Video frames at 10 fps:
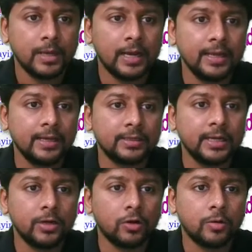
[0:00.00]
higher
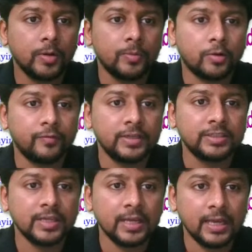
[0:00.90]
than normal
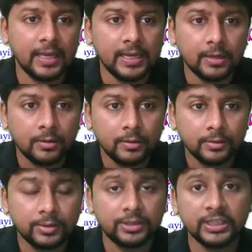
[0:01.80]
profits in
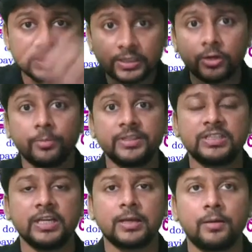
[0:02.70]
this
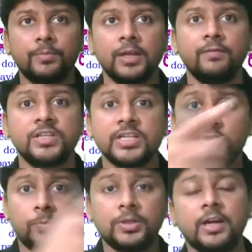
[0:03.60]
domestic company which has
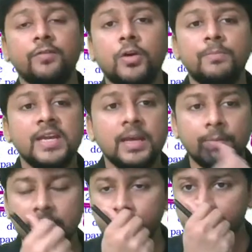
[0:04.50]
opted for
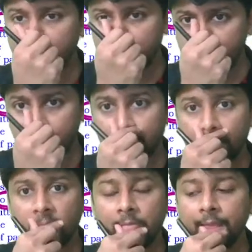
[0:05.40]
BAB.
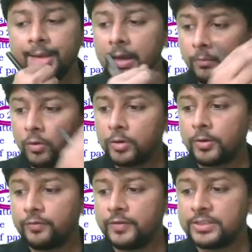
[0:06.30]
More
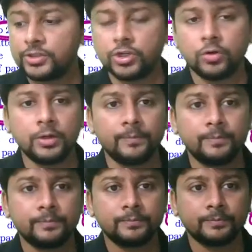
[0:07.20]
profits shown,
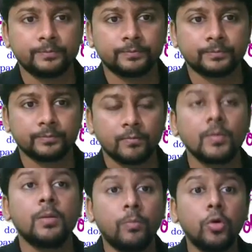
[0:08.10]

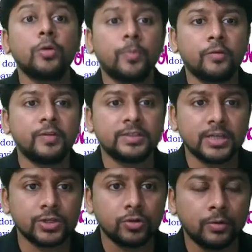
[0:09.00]
more profits
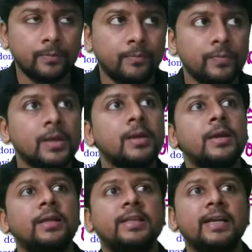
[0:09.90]
are shown.
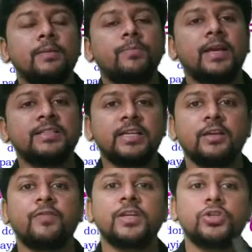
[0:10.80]
That implies that
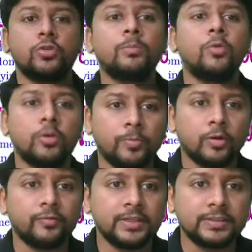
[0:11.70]
if I show more
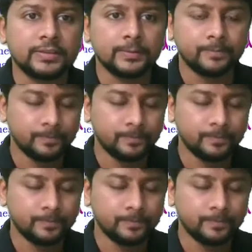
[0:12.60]
profits,